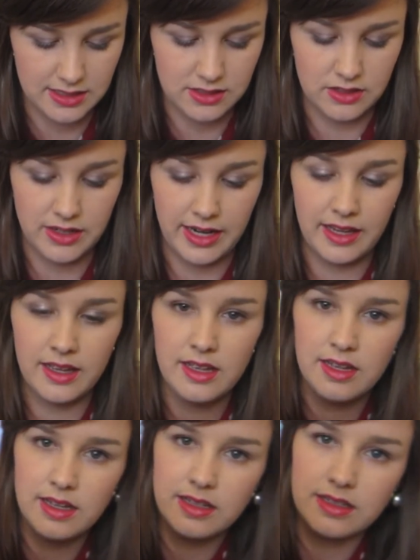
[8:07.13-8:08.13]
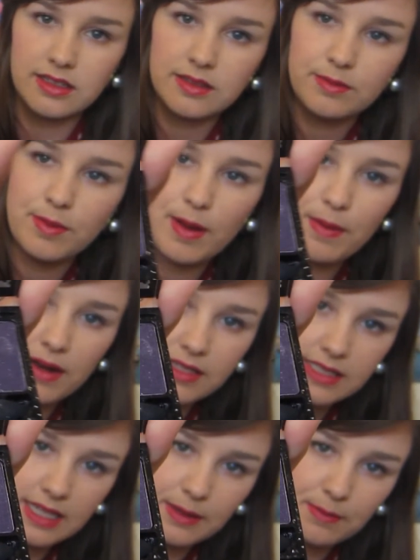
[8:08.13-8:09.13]
Sorry, you might be able to
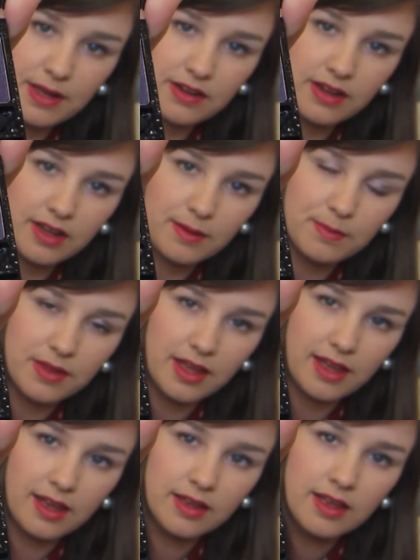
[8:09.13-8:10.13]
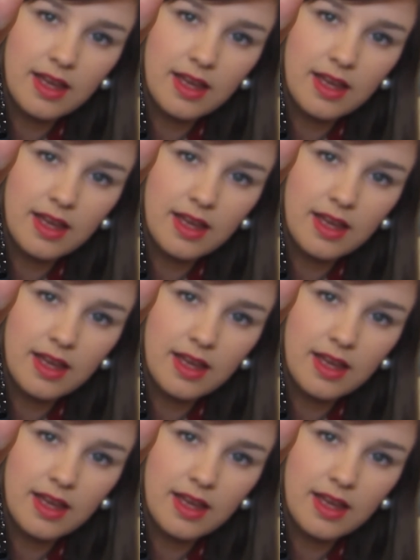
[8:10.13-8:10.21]
see it better up there.